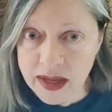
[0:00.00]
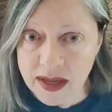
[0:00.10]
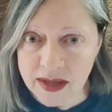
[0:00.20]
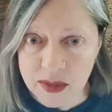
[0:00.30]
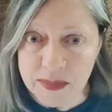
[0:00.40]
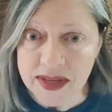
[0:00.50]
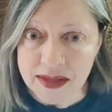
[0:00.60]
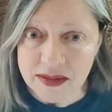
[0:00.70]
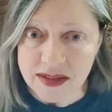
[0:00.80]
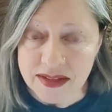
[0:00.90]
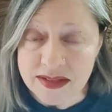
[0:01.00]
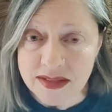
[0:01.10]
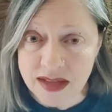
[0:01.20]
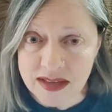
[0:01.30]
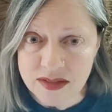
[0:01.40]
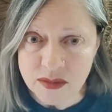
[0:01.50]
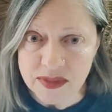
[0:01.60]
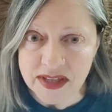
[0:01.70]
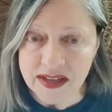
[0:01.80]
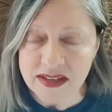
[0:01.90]
And this is also
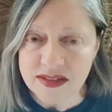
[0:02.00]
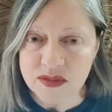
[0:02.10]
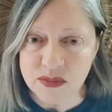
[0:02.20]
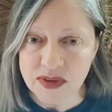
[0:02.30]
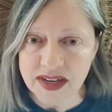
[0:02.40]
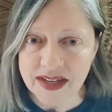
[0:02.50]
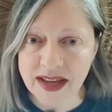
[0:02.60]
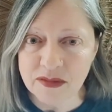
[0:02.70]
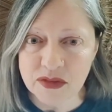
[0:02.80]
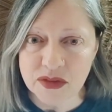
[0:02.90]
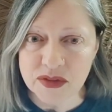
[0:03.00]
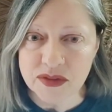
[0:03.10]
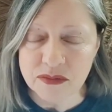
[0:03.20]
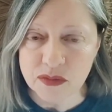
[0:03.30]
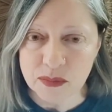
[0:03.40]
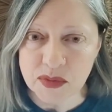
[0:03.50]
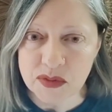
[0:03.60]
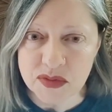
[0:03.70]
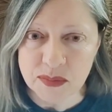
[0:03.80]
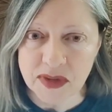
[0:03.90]
because right after the full
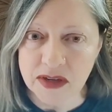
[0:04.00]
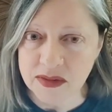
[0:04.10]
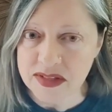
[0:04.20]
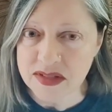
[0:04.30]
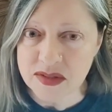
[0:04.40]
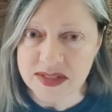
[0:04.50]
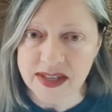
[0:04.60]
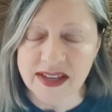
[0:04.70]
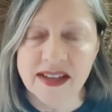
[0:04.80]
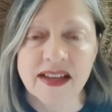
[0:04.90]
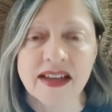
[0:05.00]
moon tomorrow on Tuesday,